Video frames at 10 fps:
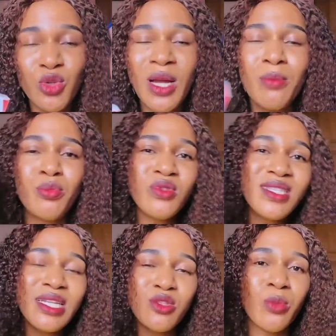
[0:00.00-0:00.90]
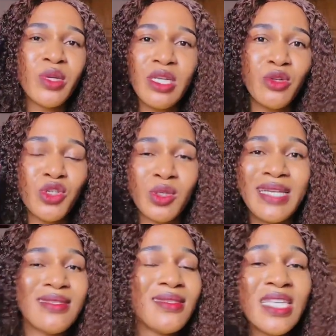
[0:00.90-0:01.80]
You can boost that's your body lotion
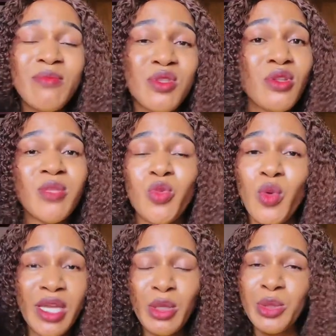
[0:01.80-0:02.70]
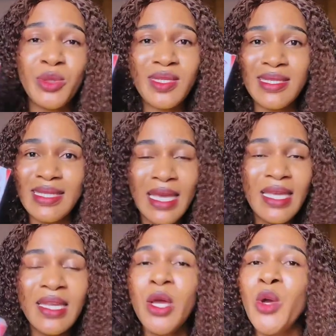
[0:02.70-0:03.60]
that seems not to be working on your
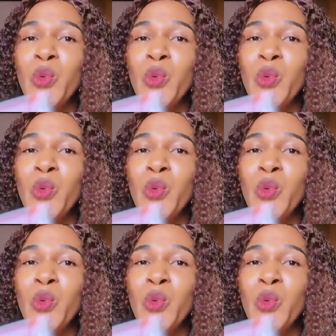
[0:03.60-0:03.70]
skin